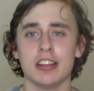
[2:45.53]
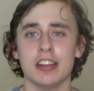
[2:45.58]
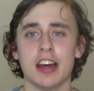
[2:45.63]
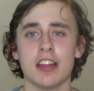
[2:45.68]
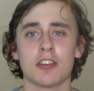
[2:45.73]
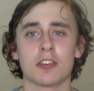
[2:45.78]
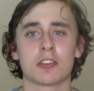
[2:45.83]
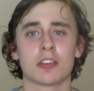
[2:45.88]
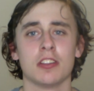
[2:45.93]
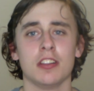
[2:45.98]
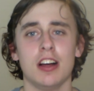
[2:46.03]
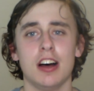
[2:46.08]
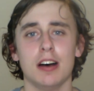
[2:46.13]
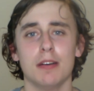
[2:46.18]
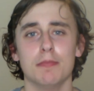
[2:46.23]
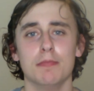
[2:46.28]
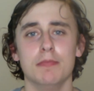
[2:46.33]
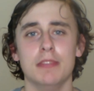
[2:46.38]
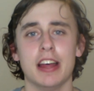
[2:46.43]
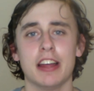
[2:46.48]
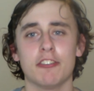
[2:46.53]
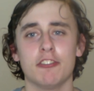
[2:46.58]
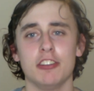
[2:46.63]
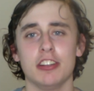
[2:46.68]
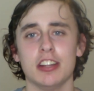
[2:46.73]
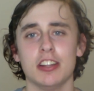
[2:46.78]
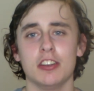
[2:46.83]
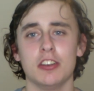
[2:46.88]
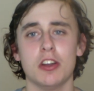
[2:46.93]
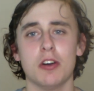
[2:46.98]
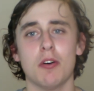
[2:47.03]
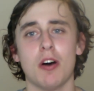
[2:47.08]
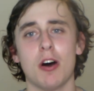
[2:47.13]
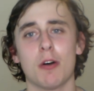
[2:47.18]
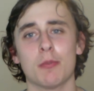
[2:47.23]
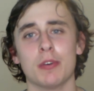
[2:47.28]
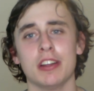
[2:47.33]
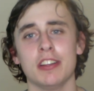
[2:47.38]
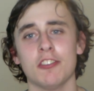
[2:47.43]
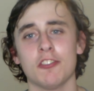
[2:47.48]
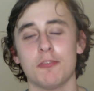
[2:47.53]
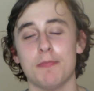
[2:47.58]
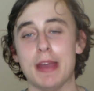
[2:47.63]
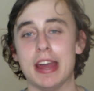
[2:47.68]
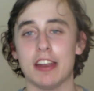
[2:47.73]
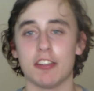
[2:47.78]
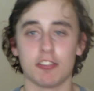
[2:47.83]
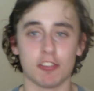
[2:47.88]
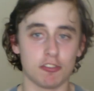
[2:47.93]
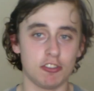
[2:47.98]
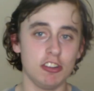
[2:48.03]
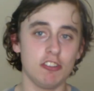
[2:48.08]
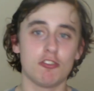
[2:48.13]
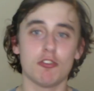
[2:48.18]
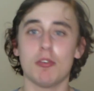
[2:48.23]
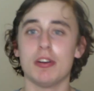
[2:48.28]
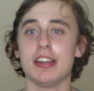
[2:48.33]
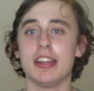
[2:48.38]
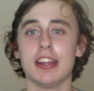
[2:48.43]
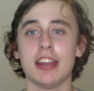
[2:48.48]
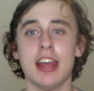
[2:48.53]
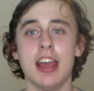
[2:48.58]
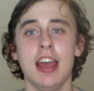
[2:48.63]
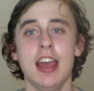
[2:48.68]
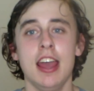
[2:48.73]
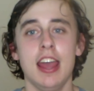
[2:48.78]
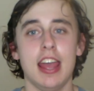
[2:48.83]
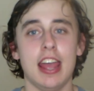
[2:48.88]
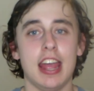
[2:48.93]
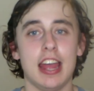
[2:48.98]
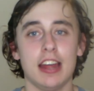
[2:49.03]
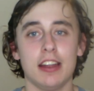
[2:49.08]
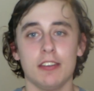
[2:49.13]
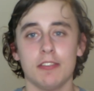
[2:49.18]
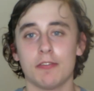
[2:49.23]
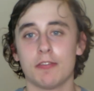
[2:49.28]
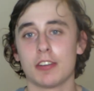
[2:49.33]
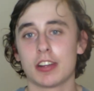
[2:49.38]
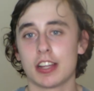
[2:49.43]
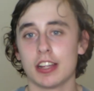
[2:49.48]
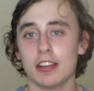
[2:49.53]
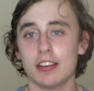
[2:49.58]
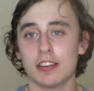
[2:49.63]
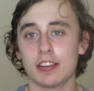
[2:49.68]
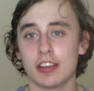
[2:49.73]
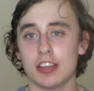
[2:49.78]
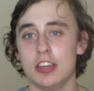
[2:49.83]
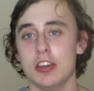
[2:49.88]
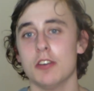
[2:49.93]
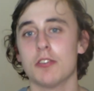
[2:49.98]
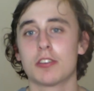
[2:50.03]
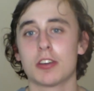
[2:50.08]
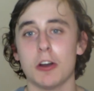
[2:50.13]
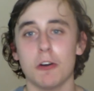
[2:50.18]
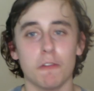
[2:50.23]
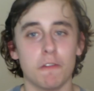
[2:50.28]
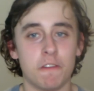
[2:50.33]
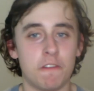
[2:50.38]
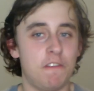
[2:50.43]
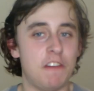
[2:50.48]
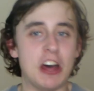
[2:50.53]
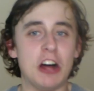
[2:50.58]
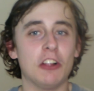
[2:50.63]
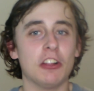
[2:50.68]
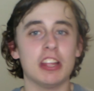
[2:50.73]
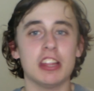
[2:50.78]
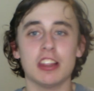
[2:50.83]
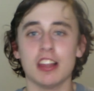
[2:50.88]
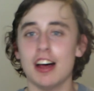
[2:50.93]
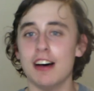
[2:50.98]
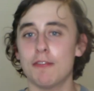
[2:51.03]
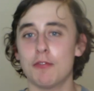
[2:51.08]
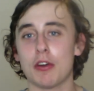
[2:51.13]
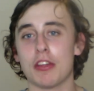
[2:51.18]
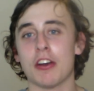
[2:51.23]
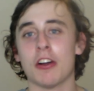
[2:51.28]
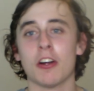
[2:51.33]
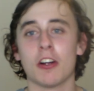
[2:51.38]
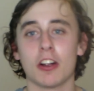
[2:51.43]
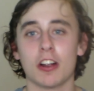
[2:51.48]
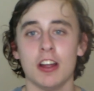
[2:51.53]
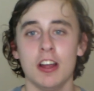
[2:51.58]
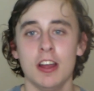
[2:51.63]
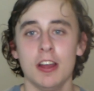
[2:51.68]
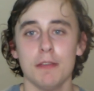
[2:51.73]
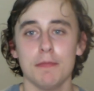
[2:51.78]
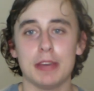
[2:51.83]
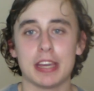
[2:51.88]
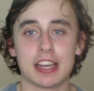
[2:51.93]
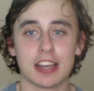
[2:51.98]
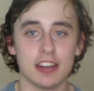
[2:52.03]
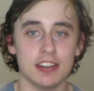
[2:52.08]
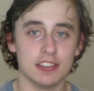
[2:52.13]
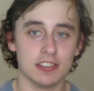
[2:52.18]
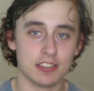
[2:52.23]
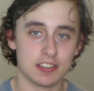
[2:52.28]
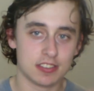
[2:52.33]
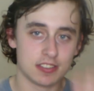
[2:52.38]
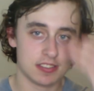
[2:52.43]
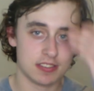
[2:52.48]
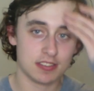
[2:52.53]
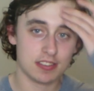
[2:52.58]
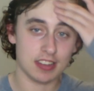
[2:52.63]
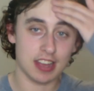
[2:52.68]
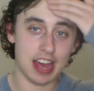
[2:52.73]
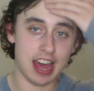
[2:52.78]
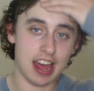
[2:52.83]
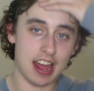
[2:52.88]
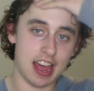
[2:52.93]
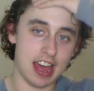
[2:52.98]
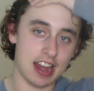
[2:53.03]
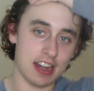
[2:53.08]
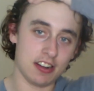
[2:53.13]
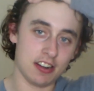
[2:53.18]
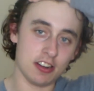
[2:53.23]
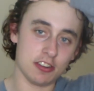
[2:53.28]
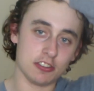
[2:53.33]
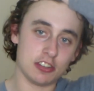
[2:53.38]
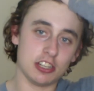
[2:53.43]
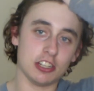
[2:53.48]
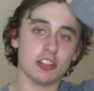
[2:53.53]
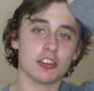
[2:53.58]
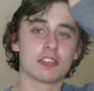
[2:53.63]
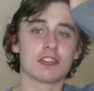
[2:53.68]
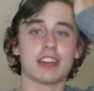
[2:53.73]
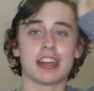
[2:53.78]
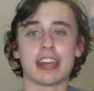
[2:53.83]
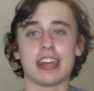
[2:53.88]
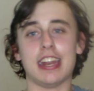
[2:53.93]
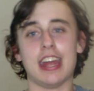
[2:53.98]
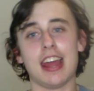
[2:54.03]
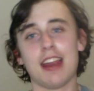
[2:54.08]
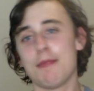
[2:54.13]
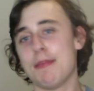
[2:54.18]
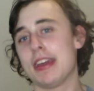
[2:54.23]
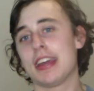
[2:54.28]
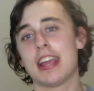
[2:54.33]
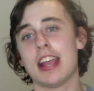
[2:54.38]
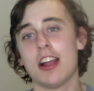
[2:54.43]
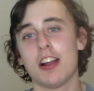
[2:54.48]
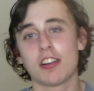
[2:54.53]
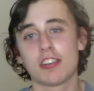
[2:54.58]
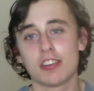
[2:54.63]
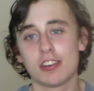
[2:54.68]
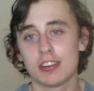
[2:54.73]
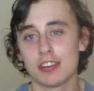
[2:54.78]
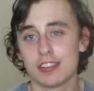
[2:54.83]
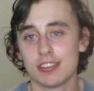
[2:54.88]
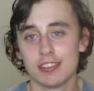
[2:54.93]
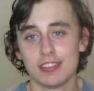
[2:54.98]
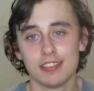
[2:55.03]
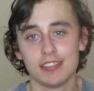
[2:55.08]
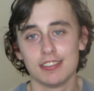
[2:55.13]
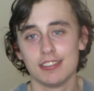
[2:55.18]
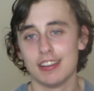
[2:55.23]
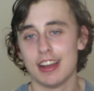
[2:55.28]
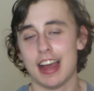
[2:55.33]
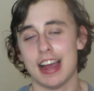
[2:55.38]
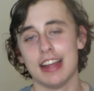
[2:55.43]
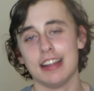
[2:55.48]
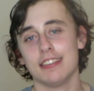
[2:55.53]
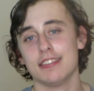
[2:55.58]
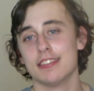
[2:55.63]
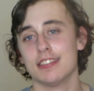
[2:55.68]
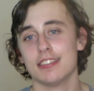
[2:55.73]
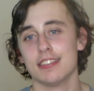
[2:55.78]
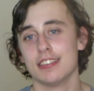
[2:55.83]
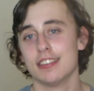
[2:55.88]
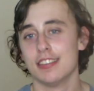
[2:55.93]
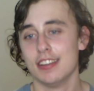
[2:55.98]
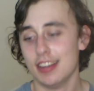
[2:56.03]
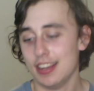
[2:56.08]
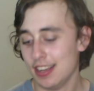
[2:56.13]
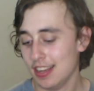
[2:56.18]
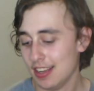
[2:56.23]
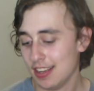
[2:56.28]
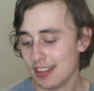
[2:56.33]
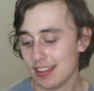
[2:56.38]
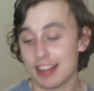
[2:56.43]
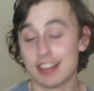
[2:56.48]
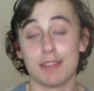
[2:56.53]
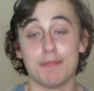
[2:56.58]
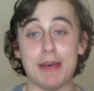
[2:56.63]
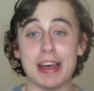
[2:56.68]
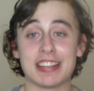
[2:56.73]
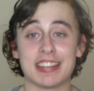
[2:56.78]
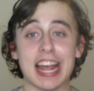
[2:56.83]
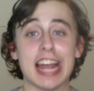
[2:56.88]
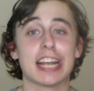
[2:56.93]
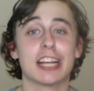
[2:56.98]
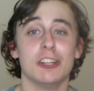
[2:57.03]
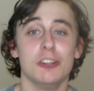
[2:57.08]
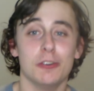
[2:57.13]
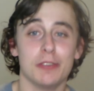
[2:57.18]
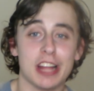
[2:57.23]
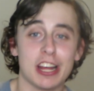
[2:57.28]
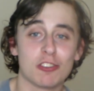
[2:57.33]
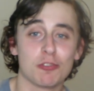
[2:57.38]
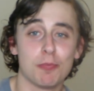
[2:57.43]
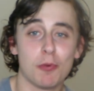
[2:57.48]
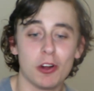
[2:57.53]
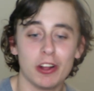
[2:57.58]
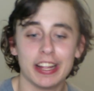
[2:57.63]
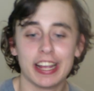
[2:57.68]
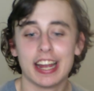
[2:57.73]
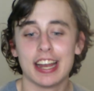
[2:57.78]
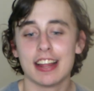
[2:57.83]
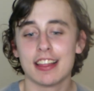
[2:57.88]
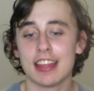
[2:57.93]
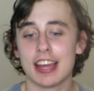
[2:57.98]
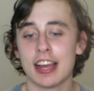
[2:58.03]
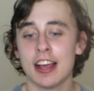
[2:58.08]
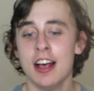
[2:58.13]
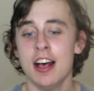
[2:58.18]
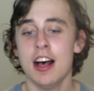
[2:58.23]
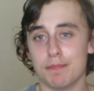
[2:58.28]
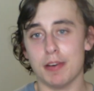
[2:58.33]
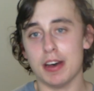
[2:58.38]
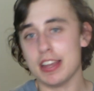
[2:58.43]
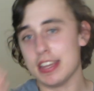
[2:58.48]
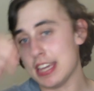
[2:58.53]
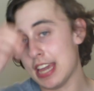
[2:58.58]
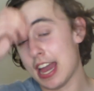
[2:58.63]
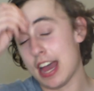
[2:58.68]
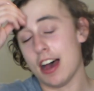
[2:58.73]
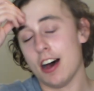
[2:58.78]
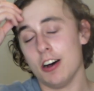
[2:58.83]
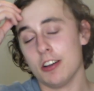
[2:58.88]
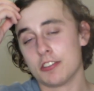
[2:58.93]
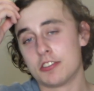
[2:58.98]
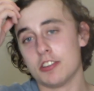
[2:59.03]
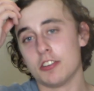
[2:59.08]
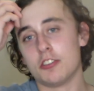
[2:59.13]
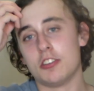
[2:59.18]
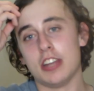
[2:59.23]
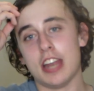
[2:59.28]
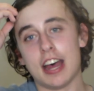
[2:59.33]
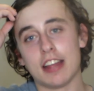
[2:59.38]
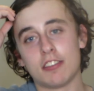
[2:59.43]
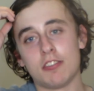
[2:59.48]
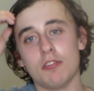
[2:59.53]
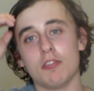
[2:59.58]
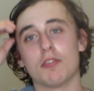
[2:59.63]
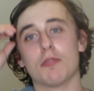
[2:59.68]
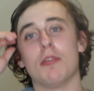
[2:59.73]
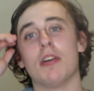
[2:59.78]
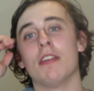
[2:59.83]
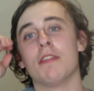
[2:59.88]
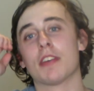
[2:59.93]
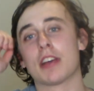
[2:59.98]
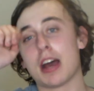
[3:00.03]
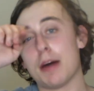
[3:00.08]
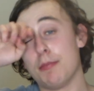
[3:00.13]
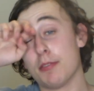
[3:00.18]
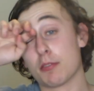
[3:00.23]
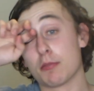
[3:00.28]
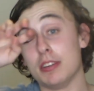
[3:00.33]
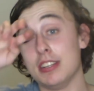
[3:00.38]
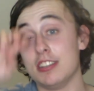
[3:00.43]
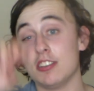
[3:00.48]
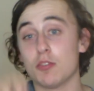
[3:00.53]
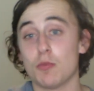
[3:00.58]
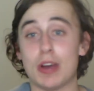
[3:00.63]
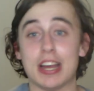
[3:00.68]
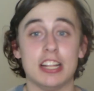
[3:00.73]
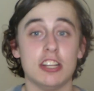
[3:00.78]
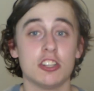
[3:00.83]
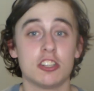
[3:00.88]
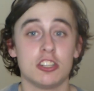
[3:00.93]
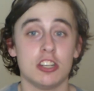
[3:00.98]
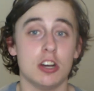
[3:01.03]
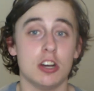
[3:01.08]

another club that she didn't know already disbanded. So she joined it, and freaking Kyoko fell in love with her because I, I don't know. She looks like an anime character. I that's the best I can do without spoiling anything. But yeah, also Chinatsu is one of a couple of reasons why this